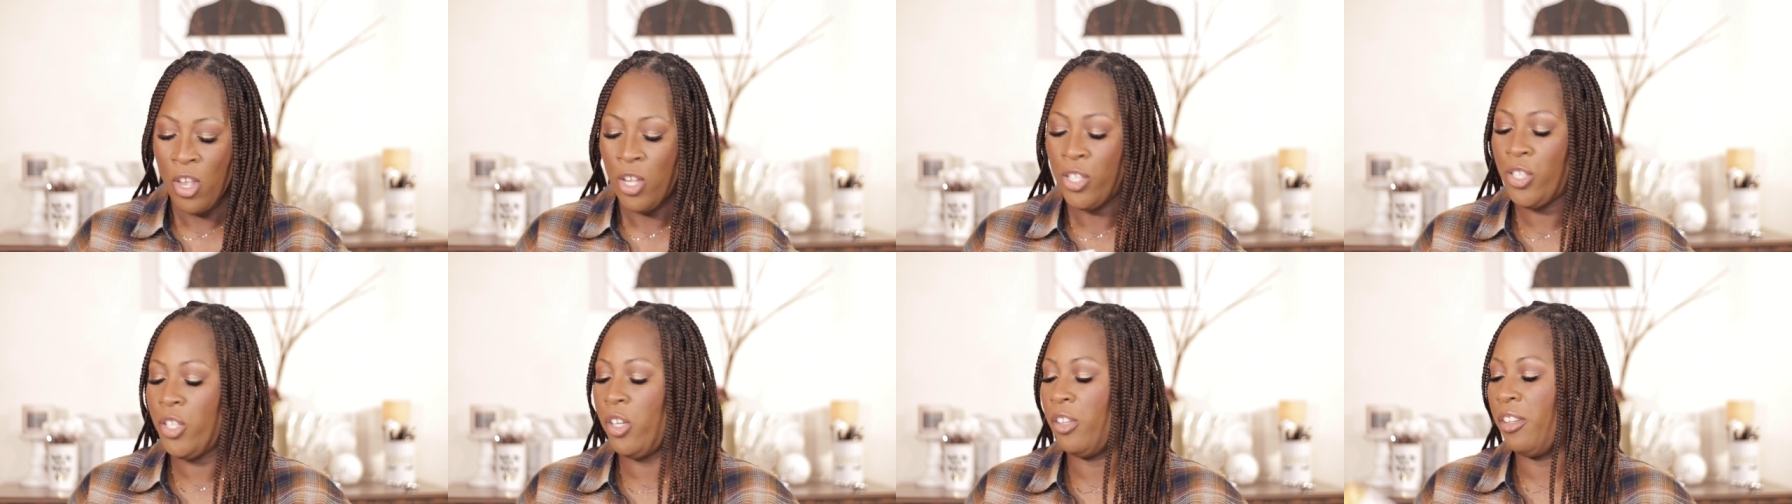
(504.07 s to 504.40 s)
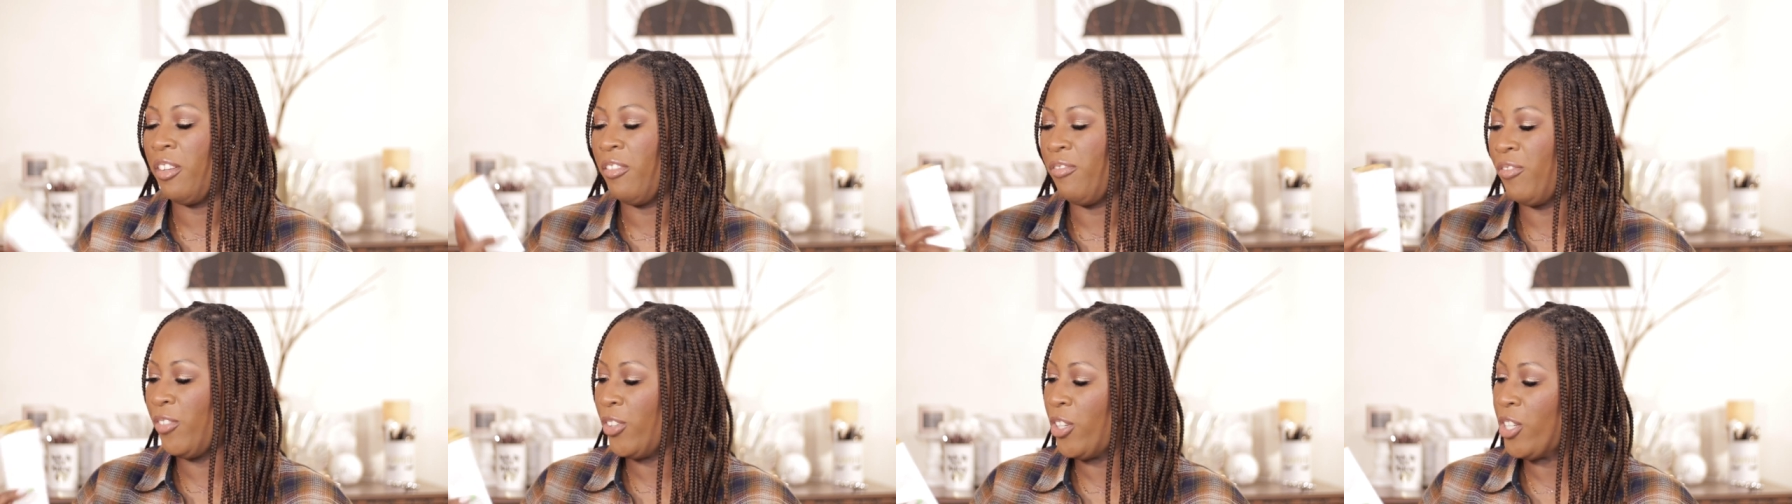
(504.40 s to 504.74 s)
So
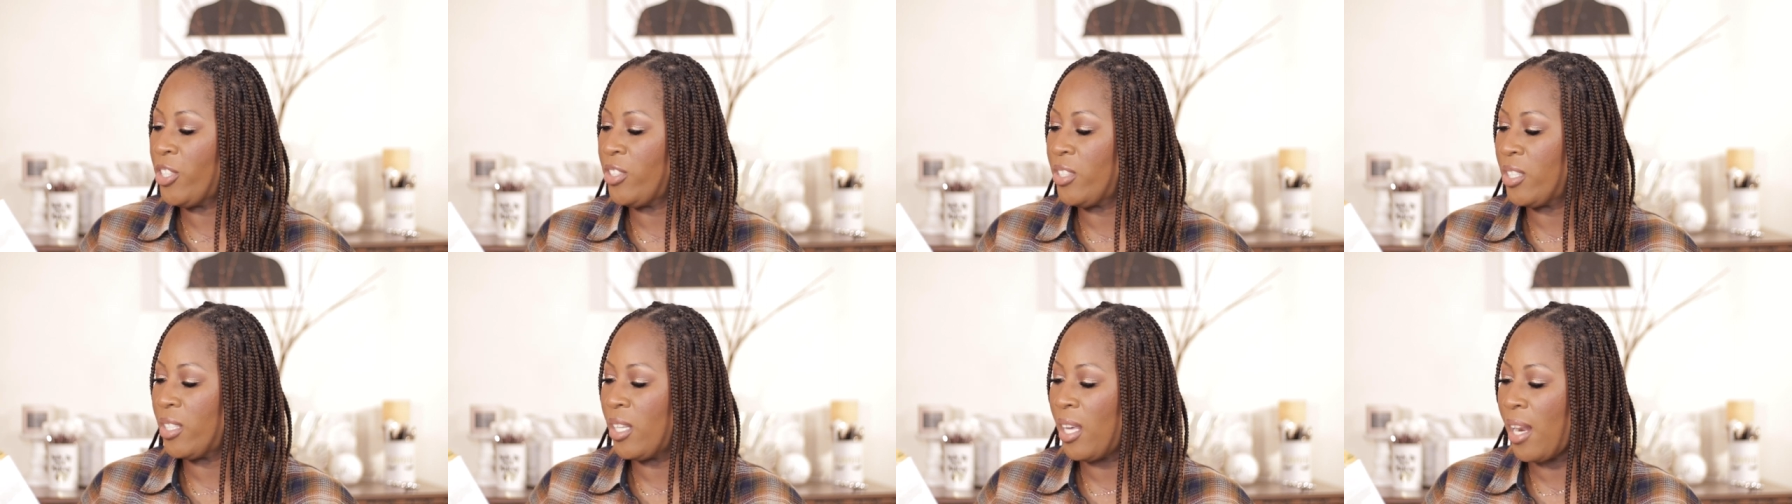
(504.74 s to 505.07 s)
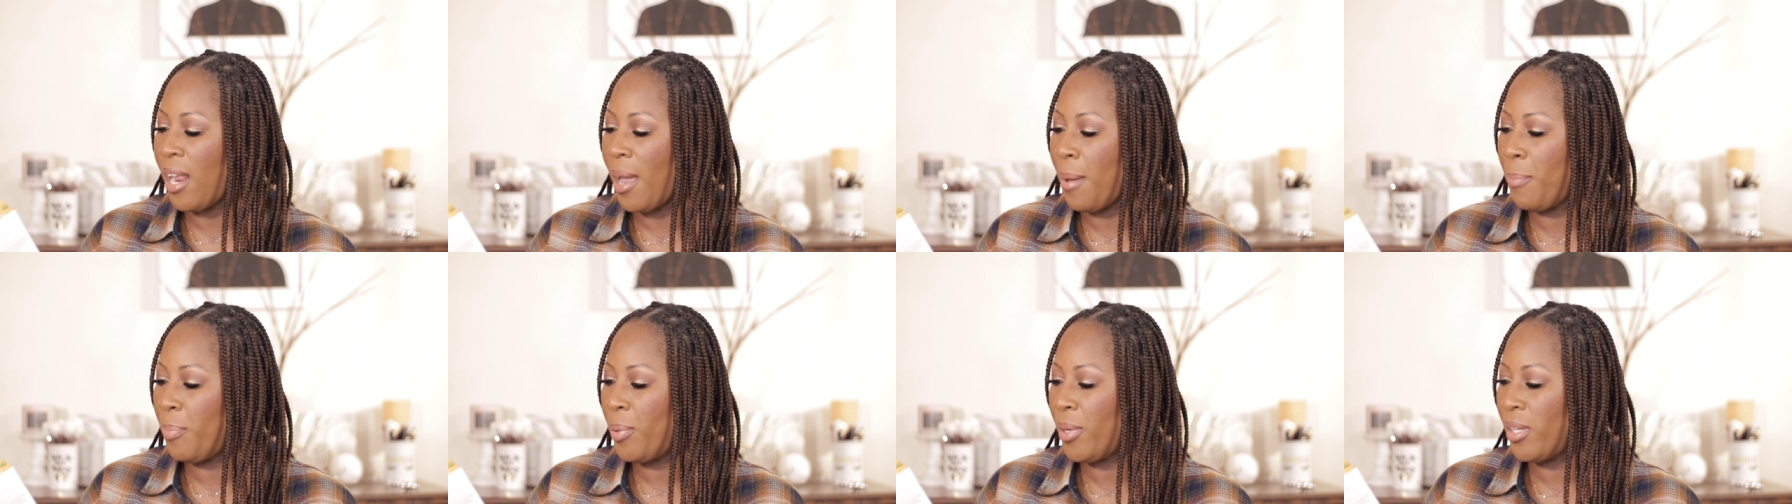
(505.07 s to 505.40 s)
the first thing that
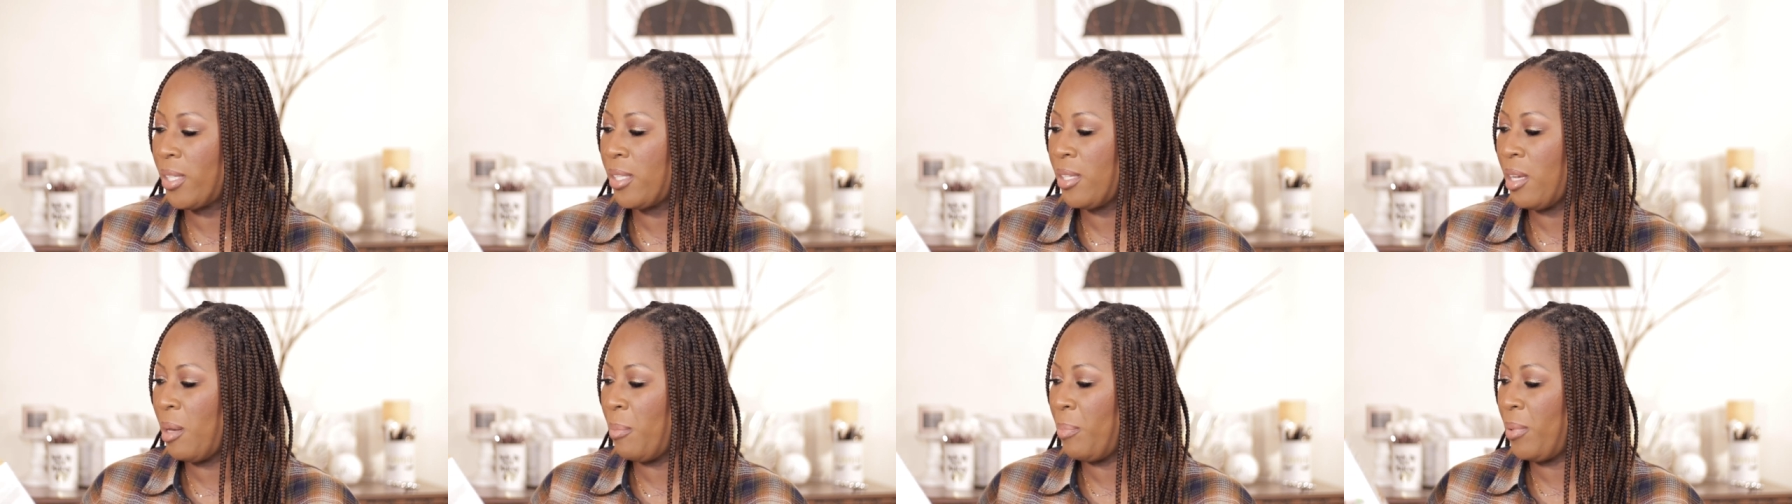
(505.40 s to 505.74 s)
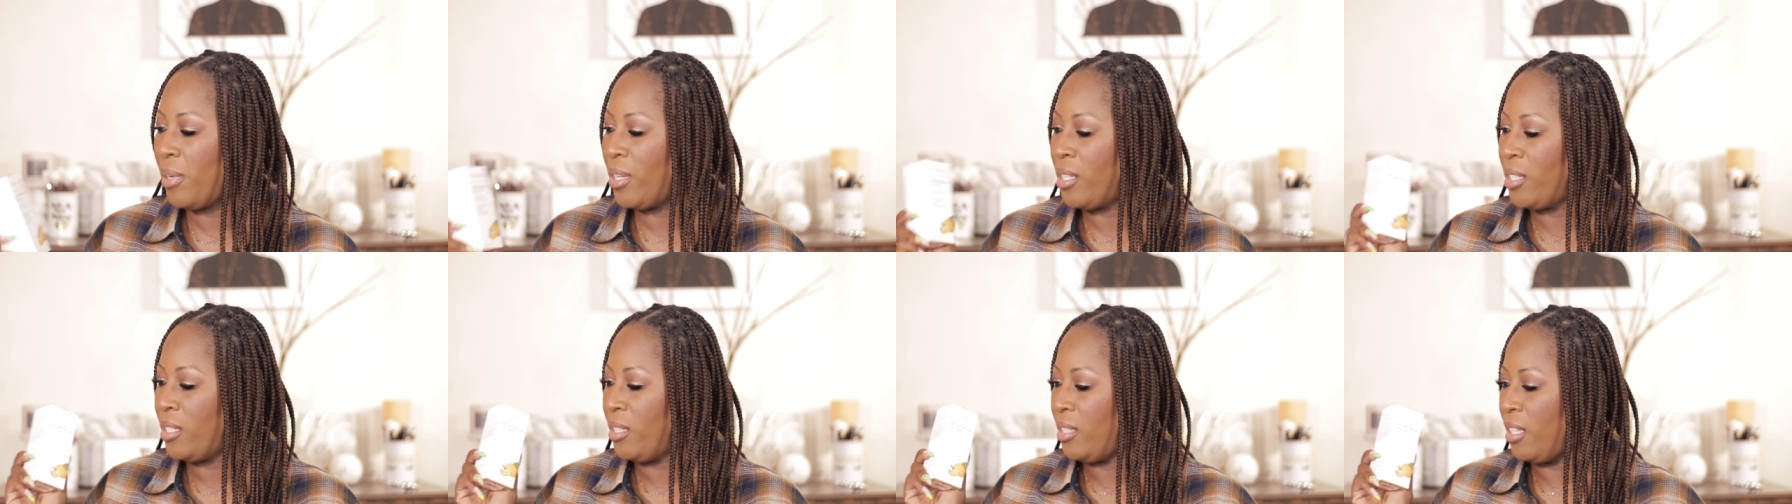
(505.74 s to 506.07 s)
I picked up
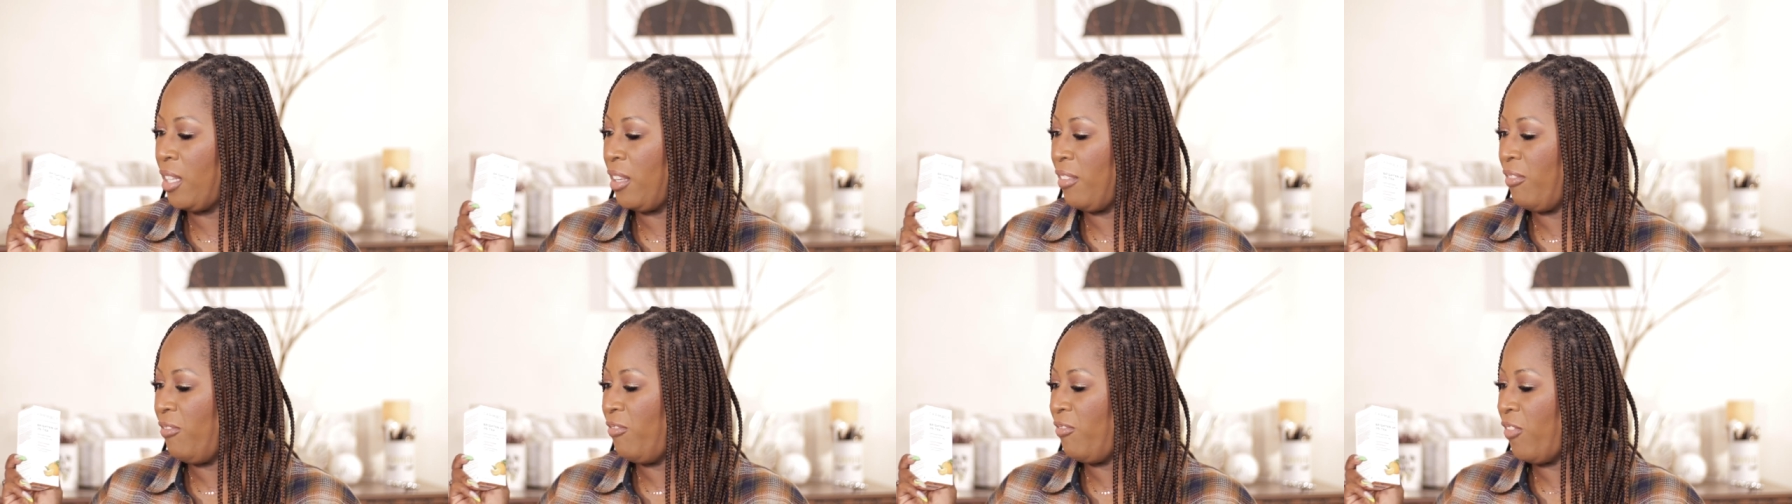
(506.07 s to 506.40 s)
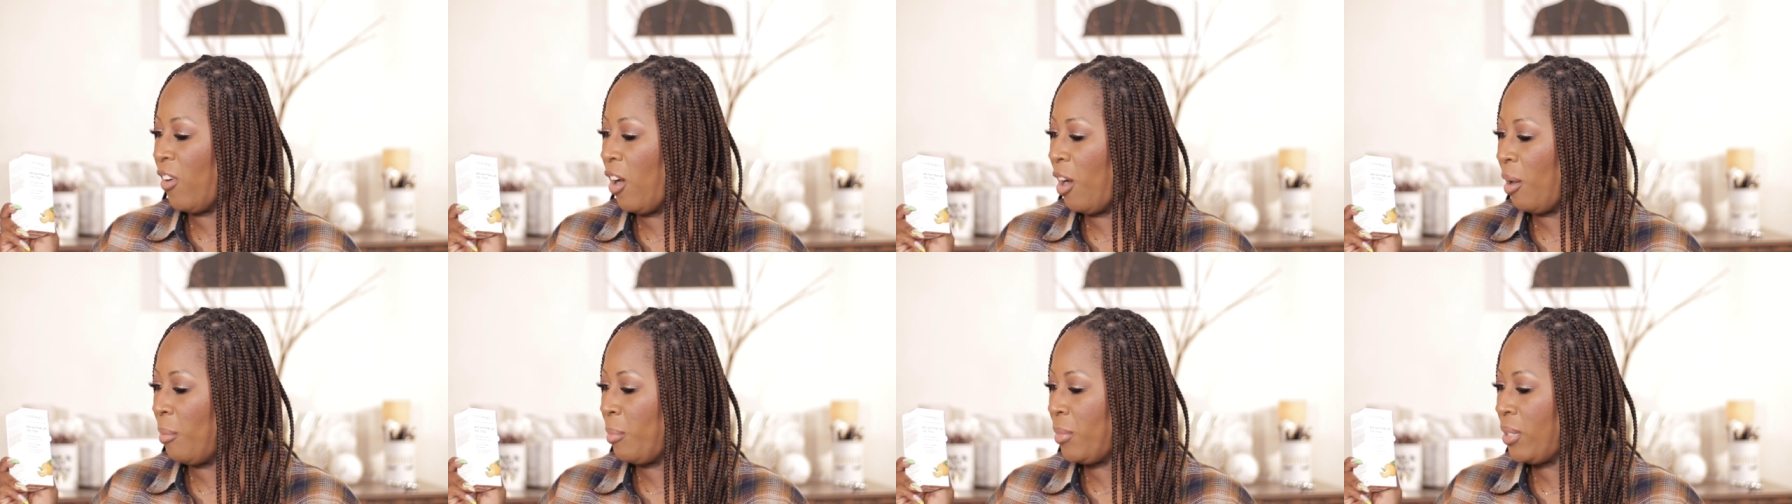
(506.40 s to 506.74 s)
is the
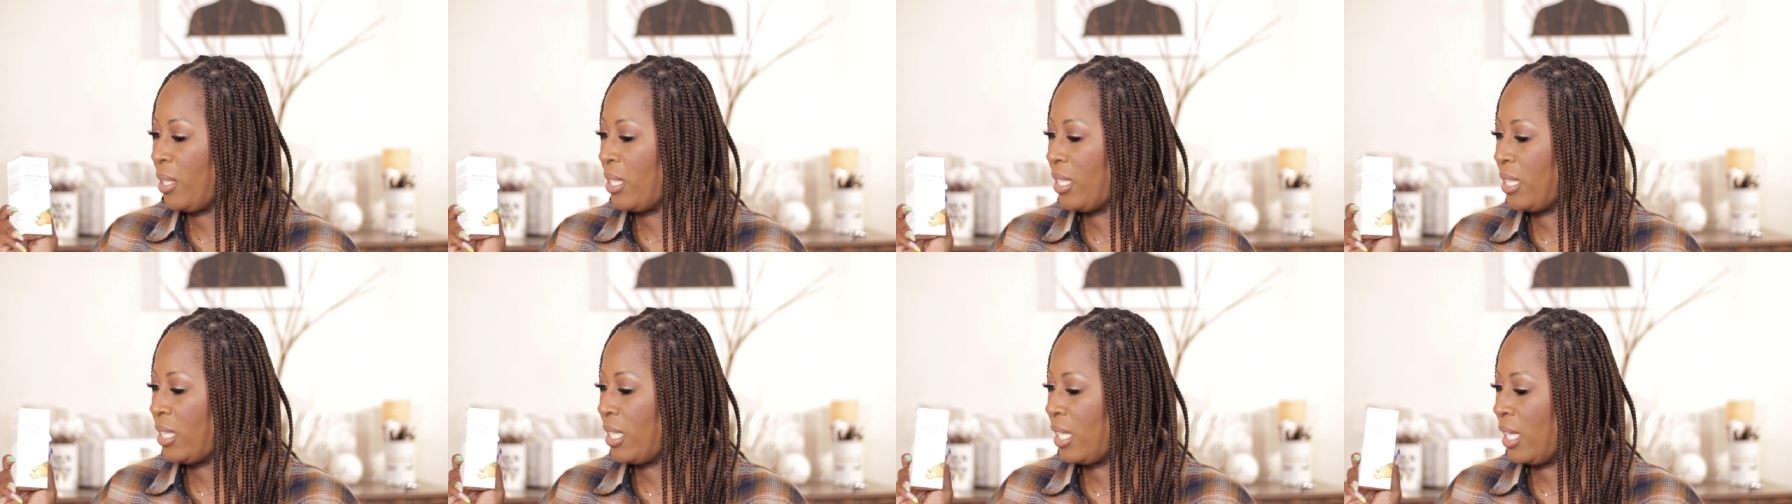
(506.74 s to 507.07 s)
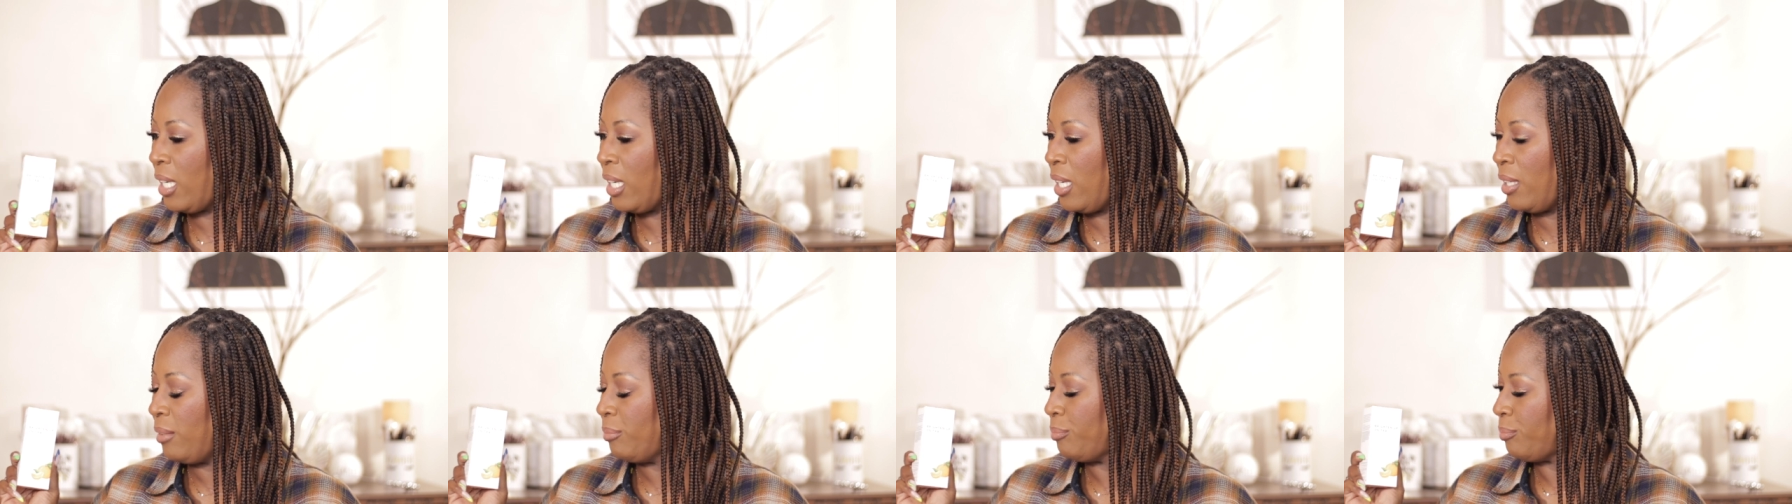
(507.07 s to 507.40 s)

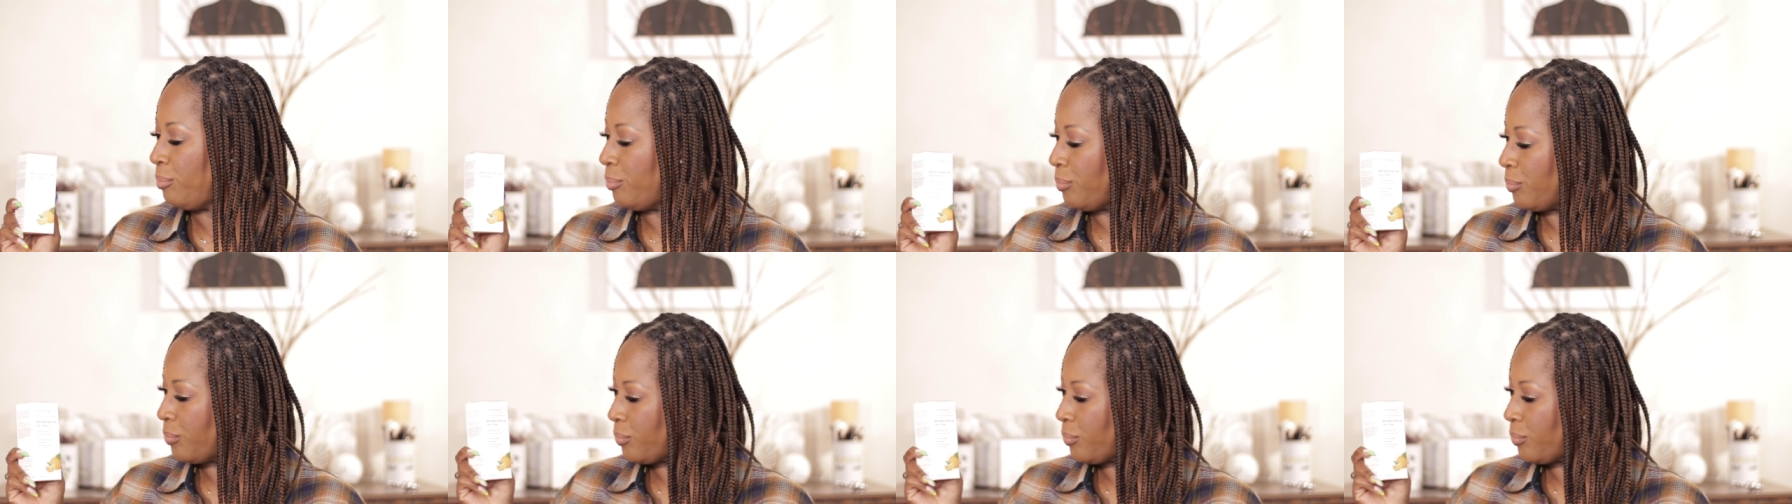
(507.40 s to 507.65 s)
Farmacy